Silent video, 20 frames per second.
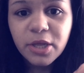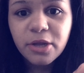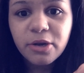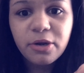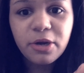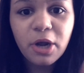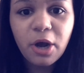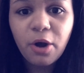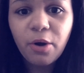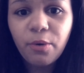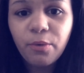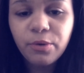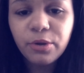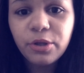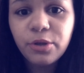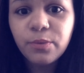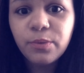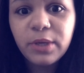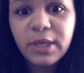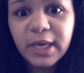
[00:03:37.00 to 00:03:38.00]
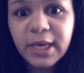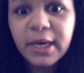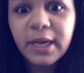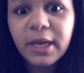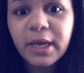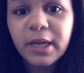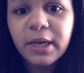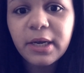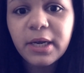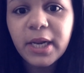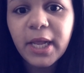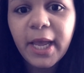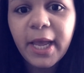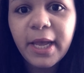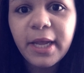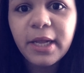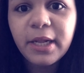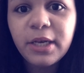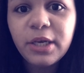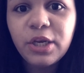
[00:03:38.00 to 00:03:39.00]
No, you get it,
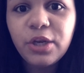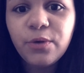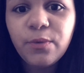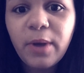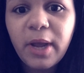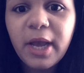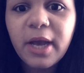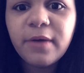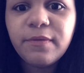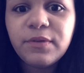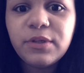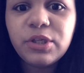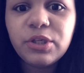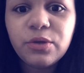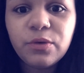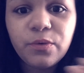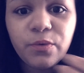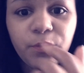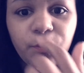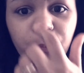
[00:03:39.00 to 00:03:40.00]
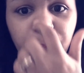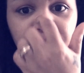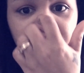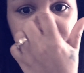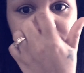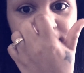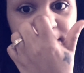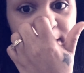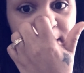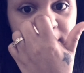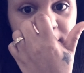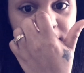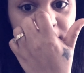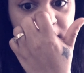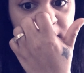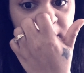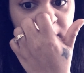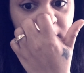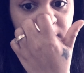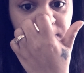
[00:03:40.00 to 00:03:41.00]
and you have to
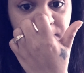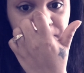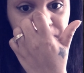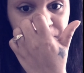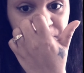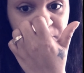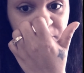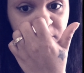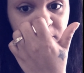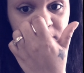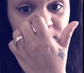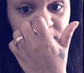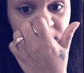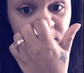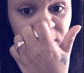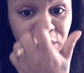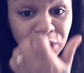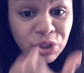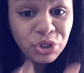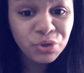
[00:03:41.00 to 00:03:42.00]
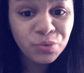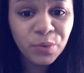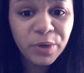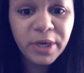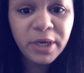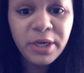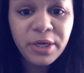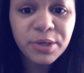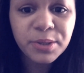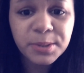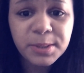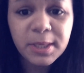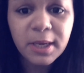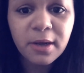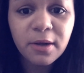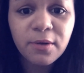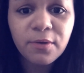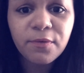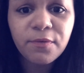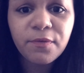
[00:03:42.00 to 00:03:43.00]
basically train
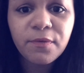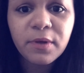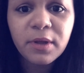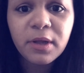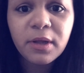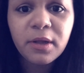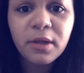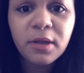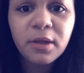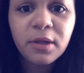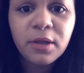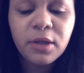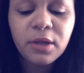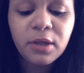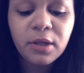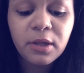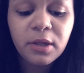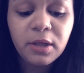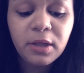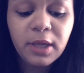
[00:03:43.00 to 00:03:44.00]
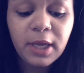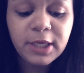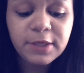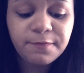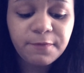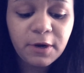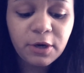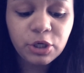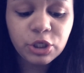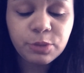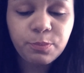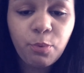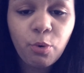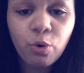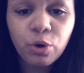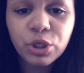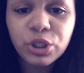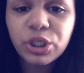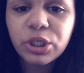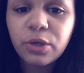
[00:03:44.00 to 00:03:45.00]
yourself as far as
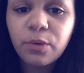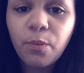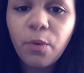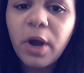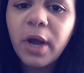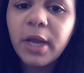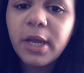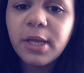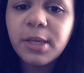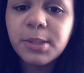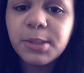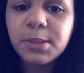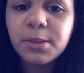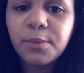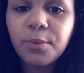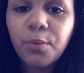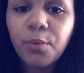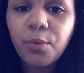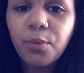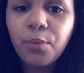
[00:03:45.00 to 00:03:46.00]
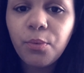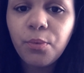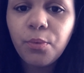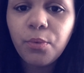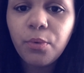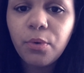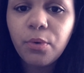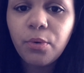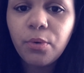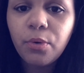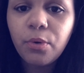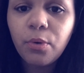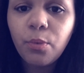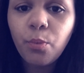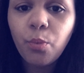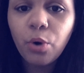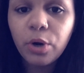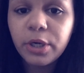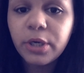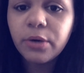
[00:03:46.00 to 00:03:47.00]
portion wise
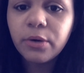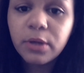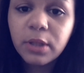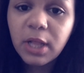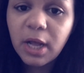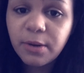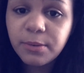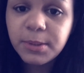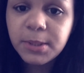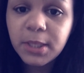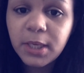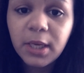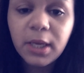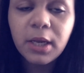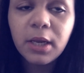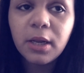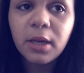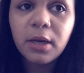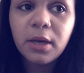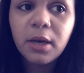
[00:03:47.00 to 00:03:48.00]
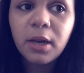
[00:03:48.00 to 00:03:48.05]
what you're allowed to eat.